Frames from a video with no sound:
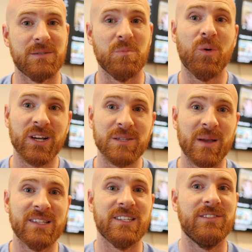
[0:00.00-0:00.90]
is more
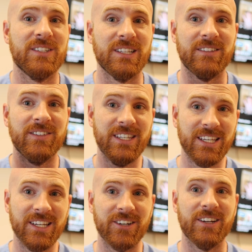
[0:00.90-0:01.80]
expensive to live
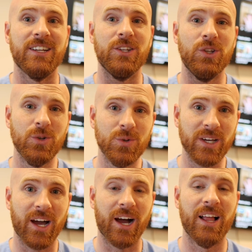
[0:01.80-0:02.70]
here in
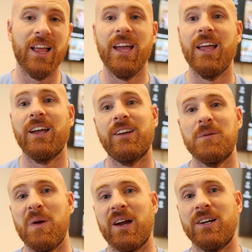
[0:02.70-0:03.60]
Utah
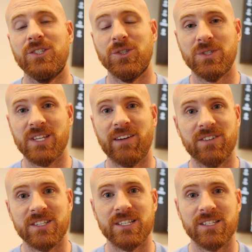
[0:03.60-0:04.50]
compared to San
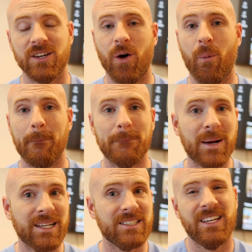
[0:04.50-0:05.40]
Francisco.
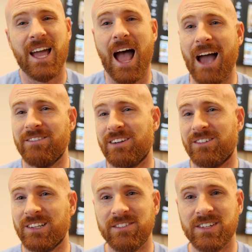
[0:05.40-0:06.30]
But I've
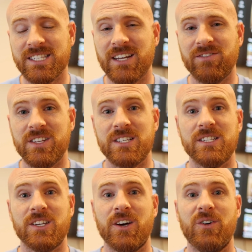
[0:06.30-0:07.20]
never lived in San
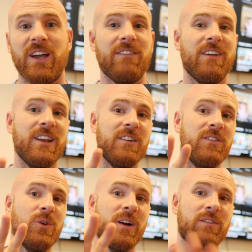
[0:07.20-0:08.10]
Francisco. If any of
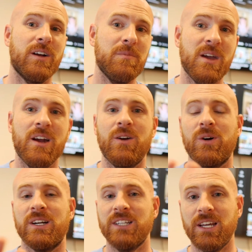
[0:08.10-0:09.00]
you are from there
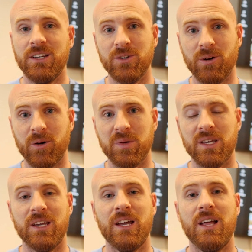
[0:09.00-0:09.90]
or attend
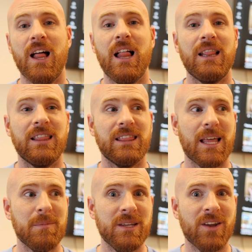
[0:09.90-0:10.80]
UOP,
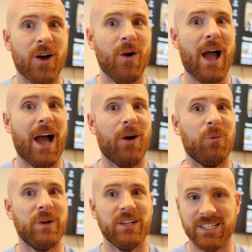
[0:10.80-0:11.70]
let me know how
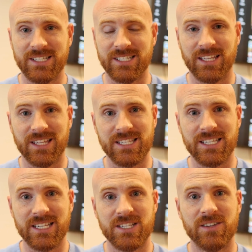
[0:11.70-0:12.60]
realistic this
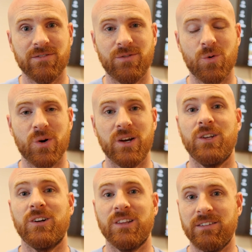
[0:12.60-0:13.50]
is for
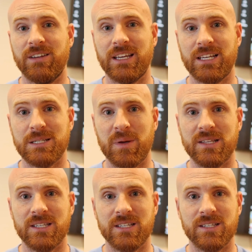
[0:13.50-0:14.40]
your living
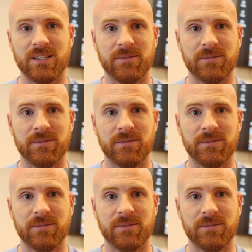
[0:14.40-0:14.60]
expenses.